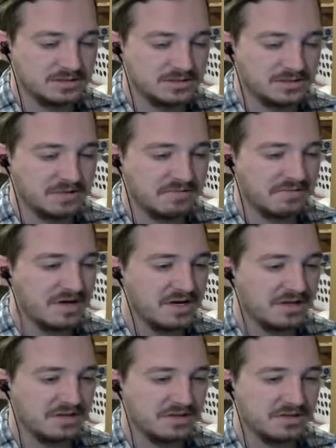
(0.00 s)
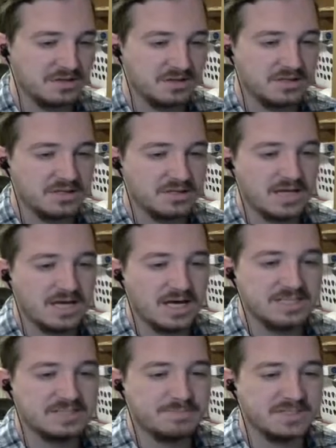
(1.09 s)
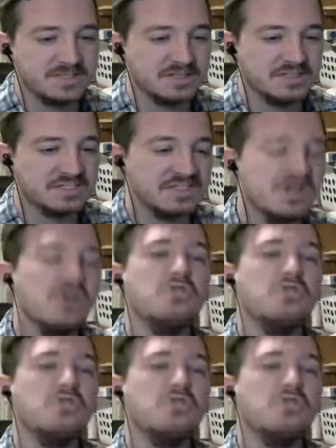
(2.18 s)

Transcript: Okay, fine. Ice puns are no